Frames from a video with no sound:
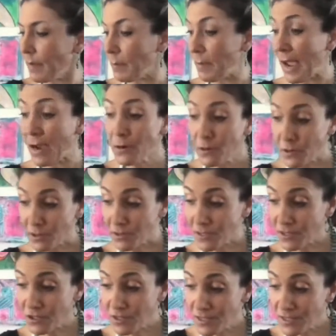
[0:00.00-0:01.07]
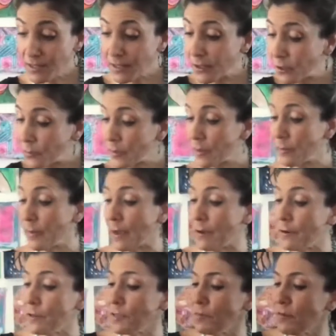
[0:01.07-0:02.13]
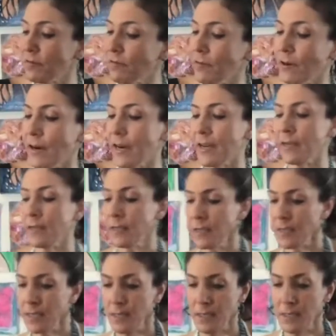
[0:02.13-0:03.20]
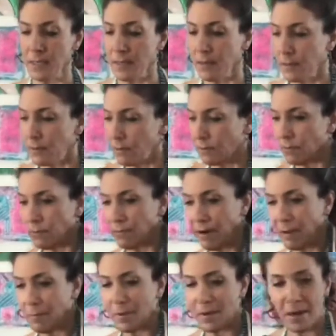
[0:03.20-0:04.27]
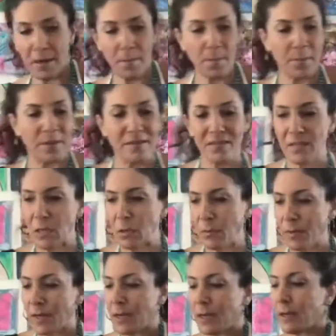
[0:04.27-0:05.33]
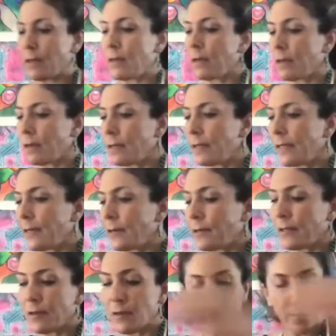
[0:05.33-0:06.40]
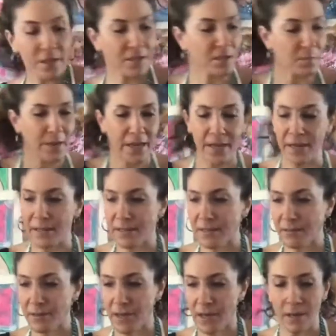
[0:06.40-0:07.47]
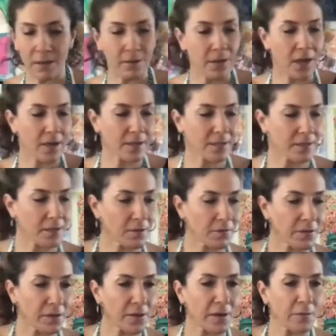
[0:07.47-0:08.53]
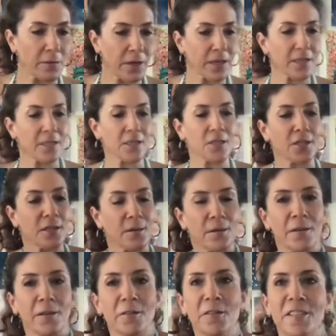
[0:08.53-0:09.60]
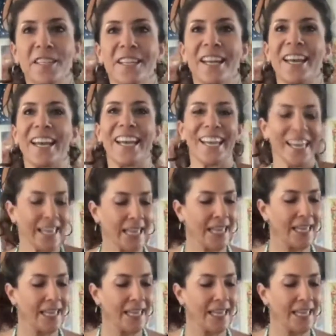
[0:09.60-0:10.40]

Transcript: powders, just a little bit of powders before I wrap it up. So I'm going to clear a little bit of space. I've got a lot of stuff here I wanted to share with you today.